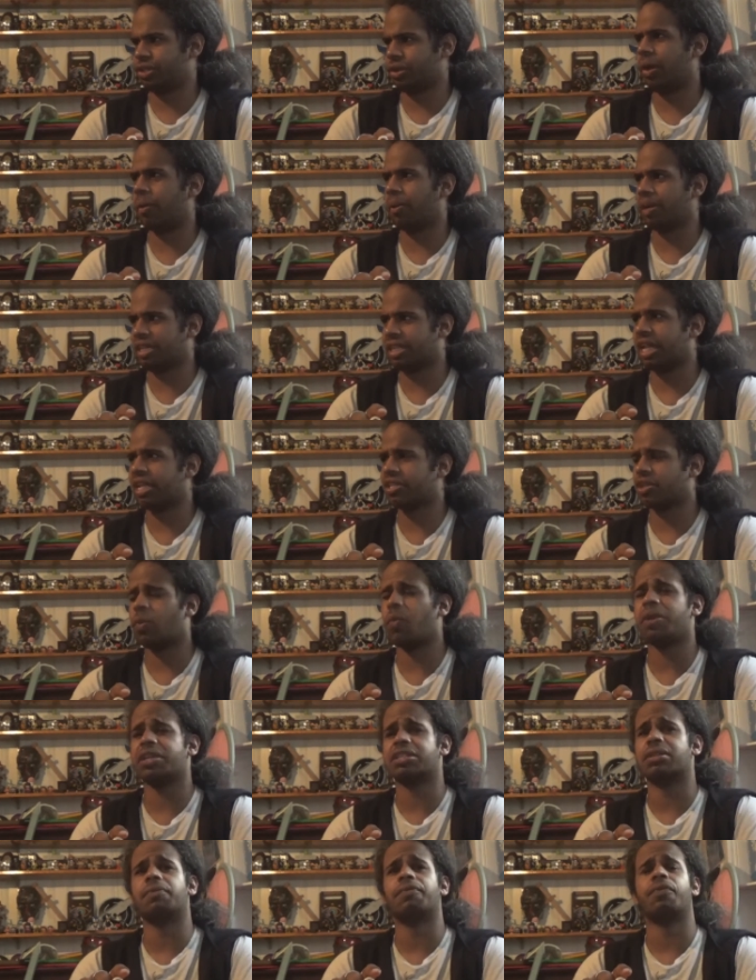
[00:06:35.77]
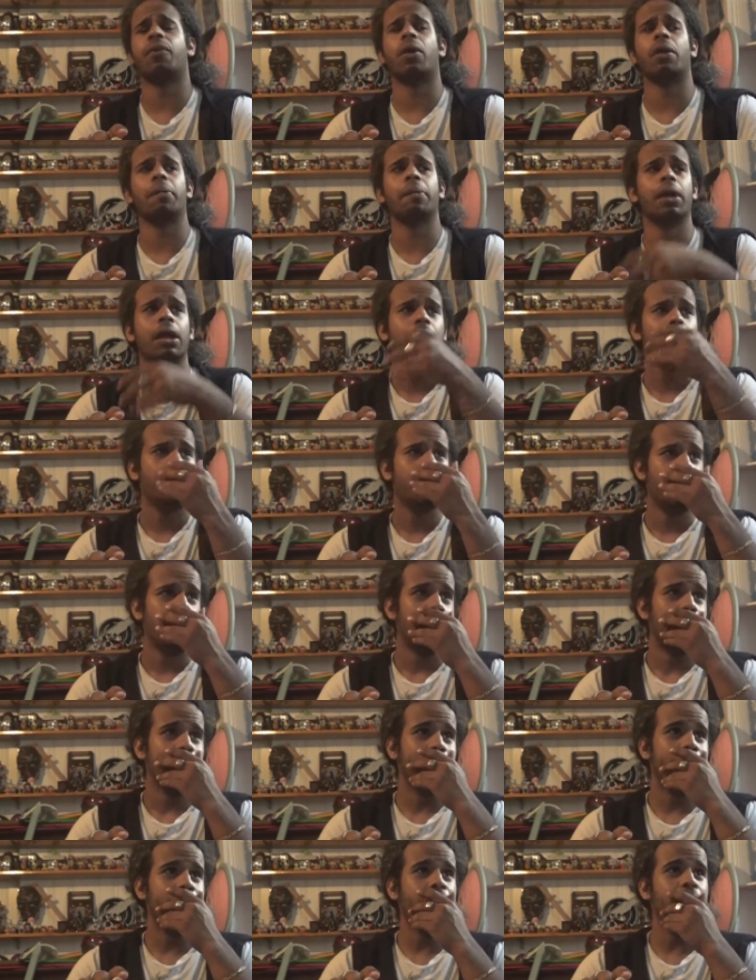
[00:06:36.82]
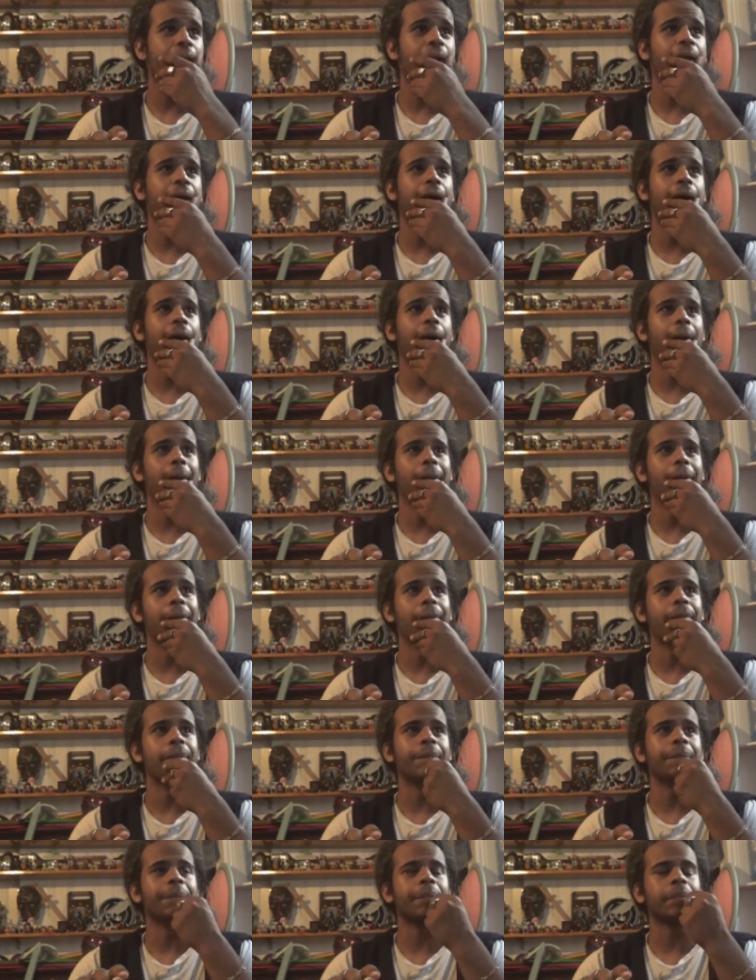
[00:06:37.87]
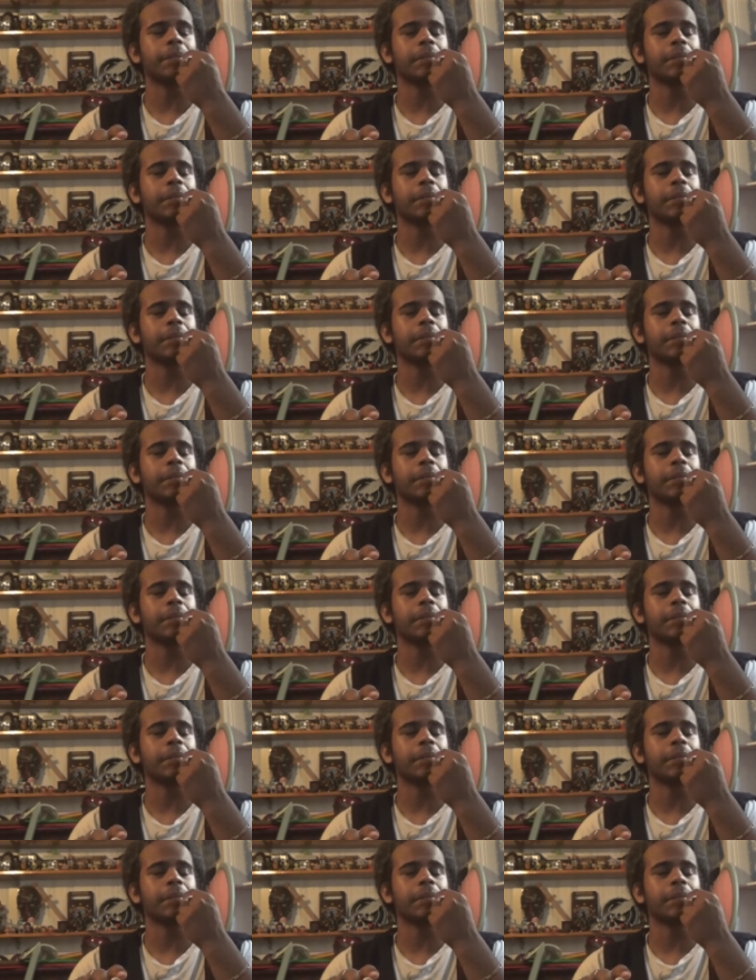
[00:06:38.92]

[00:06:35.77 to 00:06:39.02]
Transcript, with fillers: so I want to say that's a Wisdom form. But um,